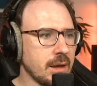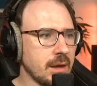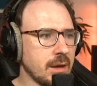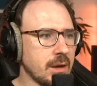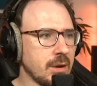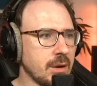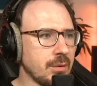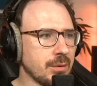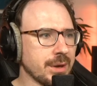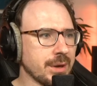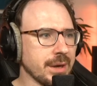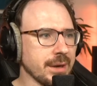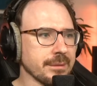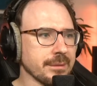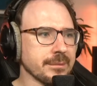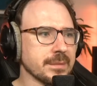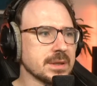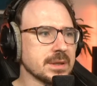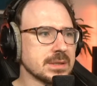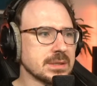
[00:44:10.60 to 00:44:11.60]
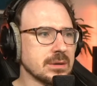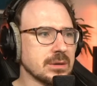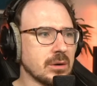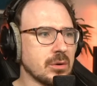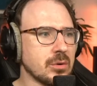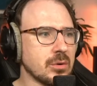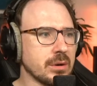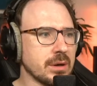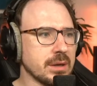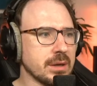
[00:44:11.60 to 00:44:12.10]
Okay,
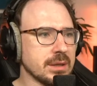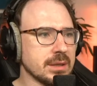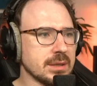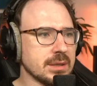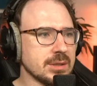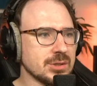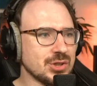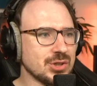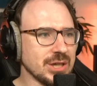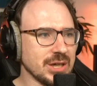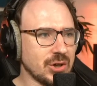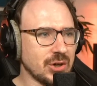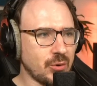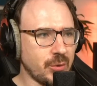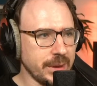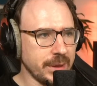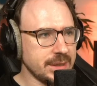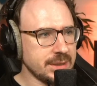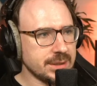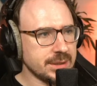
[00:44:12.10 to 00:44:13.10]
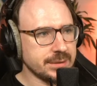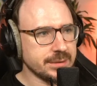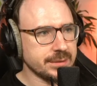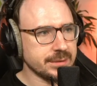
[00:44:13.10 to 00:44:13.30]
so she quit,